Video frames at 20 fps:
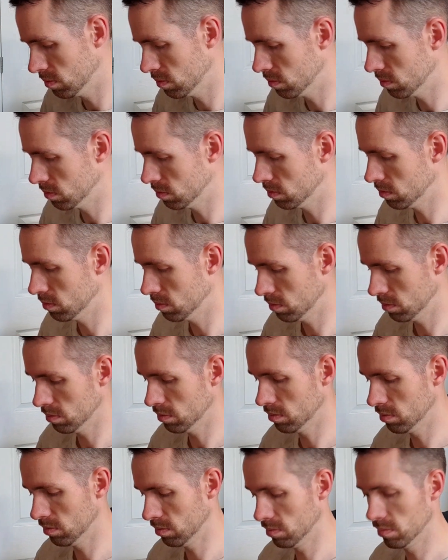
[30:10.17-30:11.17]

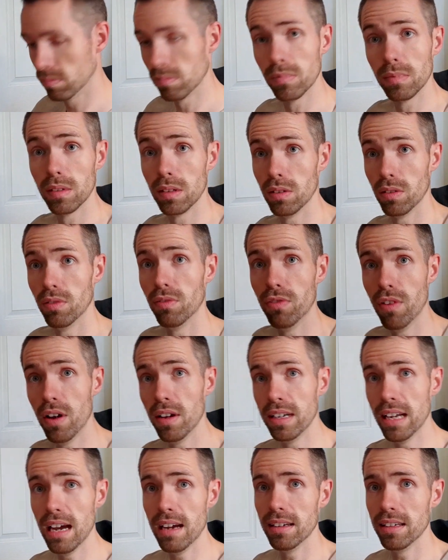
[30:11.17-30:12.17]
We'll
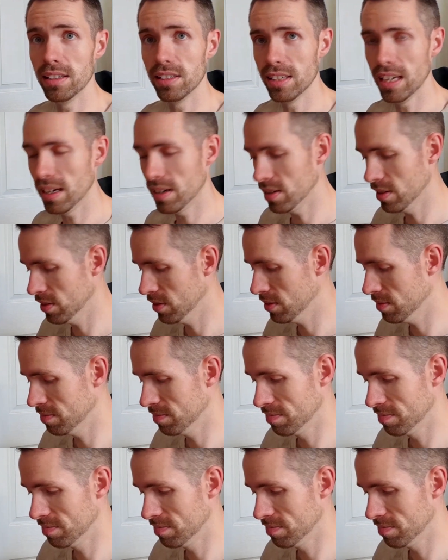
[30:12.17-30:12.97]
find out in a second.